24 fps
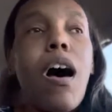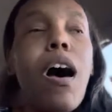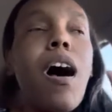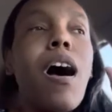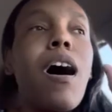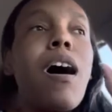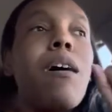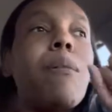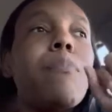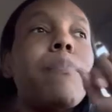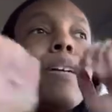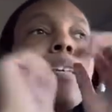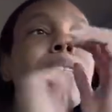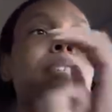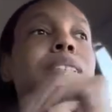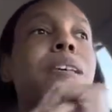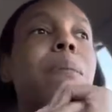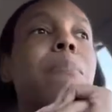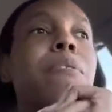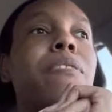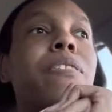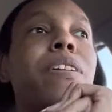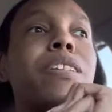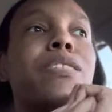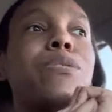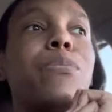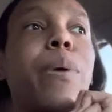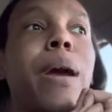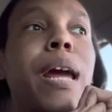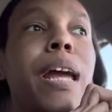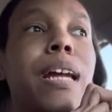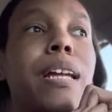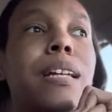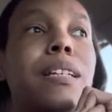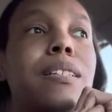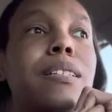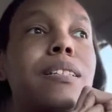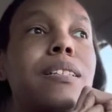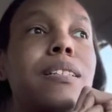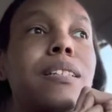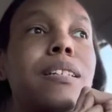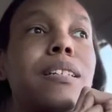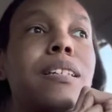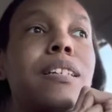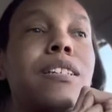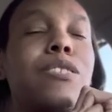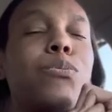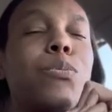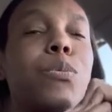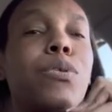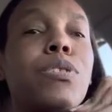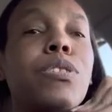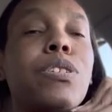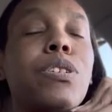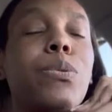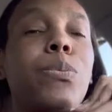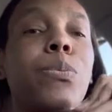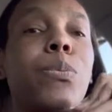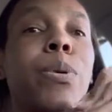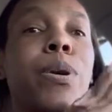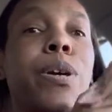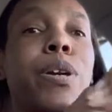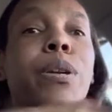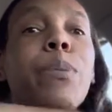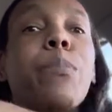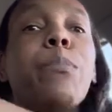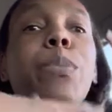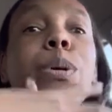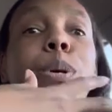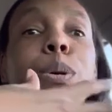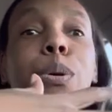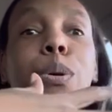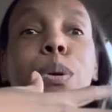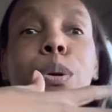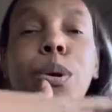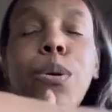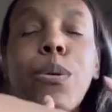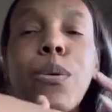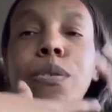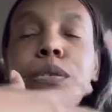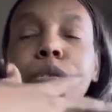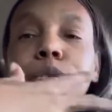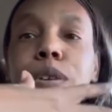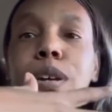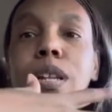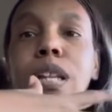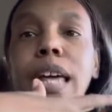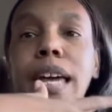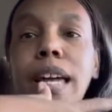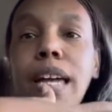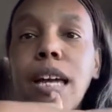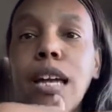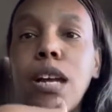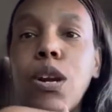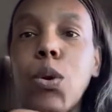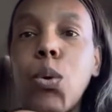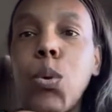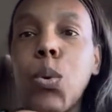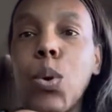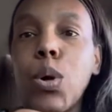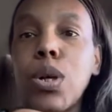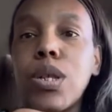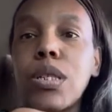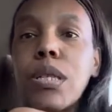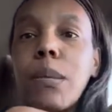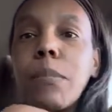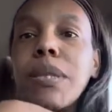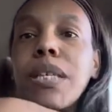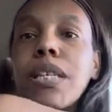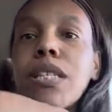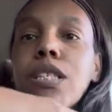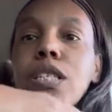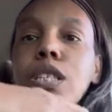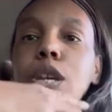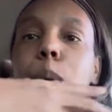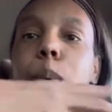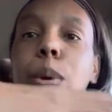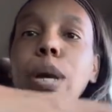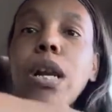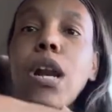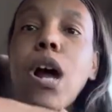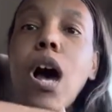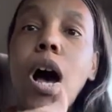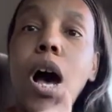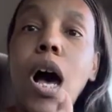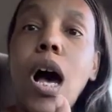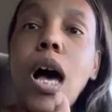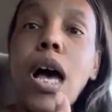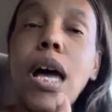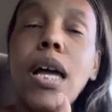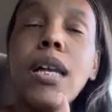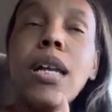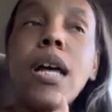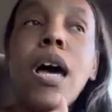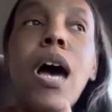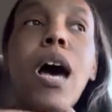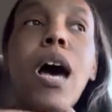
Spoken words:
but some of us write because we're in a mood, or we feel like it, or something's going on.